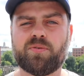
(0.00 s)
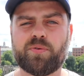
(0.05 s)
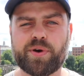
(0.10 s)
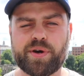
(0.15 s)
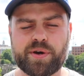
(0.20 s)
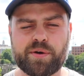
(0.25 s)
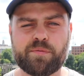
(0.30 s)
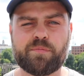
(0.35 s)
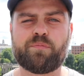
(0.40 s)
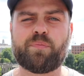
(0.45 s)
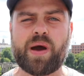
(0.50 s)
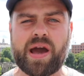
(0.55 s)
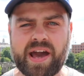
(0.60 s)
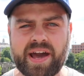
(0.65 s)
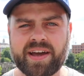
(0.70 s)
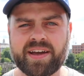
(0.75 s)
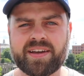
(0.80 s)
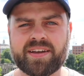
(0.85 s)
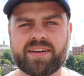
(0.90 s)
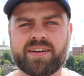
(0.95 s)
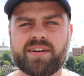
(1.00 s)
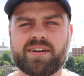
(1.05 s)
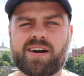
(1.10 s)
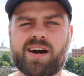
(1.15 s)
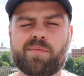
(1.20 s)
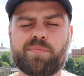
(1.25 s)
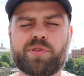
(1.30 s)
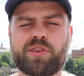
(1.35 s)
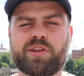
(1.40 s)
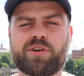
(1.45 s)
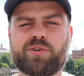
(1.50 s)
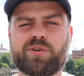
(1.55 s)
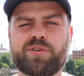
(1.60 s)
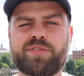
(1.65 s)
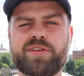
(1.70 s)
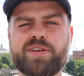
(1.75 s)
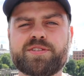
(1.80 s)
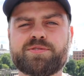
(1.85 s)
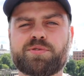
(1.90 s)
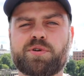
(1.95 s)
We are back up in the
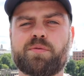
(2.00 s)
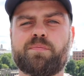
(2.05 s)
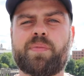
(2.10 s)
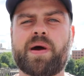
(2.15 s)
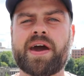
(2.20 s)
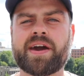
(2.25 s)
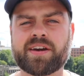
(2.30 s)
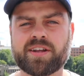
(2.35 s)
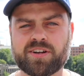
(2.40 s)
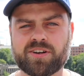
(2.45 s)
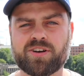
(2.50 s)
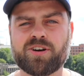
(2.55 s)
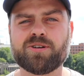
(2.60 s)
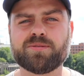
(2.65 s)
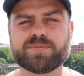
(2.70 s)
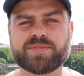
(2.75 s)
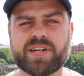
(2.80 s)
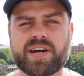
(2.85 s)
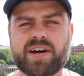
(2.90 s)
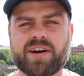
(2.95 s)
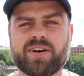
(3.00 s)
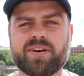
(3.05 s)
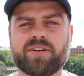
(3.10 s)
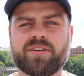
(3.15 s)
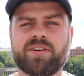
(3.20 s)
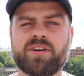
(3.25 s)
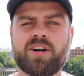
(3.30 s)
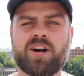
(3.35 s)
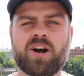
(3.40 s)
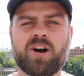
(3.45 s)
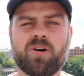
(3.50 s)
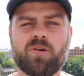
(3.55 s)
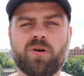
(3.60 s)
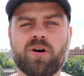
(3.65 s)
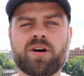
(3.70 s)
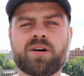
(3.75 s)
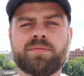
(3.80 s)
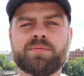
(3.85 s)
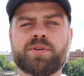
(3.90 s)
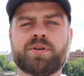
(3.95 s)
Northeast. We're back in our hometown.
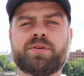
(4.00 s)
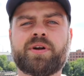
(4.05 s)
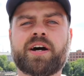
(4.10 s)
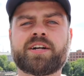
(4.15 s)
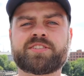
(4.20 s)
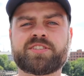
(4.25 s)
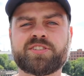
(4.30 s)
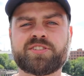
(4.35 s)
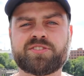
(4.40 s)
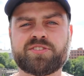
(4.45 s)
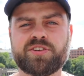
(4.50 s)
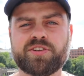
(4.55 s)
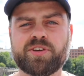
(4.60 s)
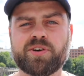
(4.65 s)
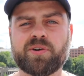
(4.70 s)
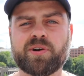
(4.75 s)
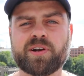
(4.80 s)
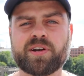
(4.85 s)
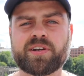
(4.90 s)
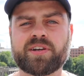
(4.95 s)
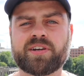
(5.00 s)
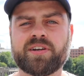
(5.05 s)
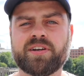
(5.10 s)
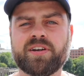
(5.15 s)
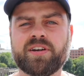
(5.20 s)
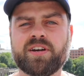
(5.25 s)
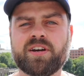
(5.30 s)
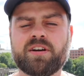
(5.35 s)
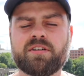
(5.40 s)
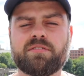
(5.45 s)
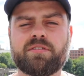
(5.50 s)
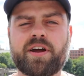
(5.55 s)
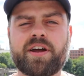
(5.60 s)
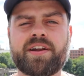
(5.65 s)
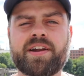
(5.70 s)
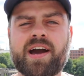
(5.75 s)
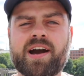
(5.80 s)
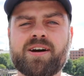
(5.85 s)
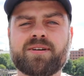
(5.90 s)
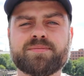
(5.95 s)
Welcome to Rochester, New York.
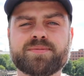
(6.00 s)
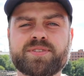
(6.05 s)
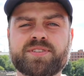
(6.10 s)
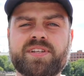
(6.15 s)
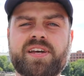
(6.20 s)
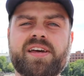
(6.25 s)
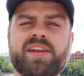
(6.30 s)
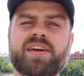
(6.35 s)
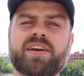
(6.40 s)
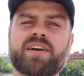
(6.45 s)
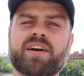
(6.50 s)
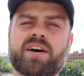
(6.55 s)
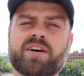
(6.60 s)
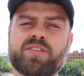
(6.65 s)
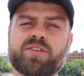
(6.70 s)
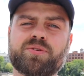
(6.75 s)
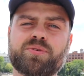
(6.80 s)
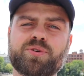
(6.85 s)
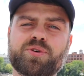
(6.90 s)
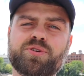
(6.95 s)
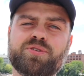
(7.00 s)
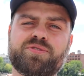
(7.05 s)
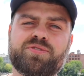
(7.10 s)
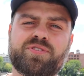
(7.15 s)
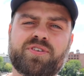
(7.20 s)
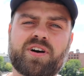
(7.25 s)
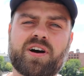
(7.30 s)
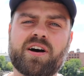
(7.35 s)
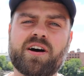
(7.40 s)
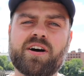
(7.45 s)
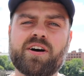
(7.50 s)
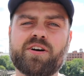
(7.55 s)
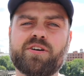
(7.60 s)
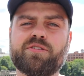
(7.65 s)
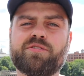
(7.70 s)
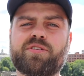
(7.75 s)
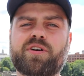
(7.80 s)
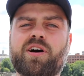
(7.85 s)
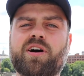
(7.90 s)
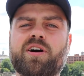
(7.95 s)
Right now I'm standing on the roof
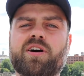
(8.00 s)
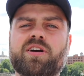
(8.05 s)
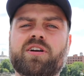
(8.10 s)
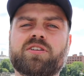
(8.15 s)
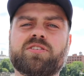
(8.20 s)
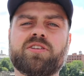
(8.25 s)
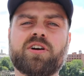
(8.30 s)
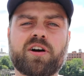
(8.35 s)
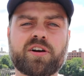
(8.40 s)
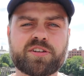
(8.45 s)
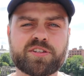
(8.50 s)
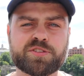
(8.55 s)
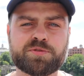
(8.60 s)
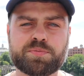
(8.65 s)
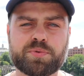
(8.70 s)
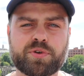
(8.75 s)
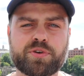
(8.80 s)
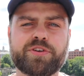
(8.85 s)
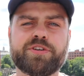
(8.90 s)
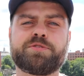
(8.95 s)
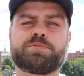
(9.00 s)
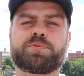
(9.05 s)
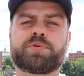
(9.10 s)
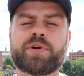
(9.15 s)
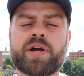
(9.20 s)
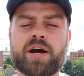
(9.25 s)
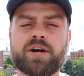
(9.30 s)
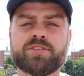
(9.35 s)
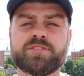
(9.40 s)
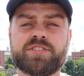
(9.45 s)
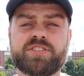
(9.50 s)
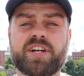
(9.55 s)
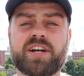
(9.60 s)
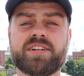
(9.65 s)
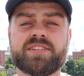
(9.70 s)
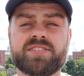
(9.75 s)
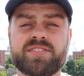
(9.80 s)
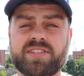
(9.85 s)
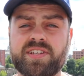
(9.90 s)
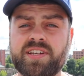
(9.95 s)
of our largest brewery's brewhouse,
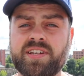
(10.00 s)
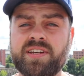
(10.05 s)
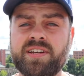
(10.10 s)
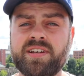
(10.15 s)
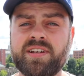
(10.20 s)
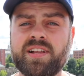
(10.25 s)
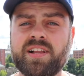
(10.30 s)
Genesee.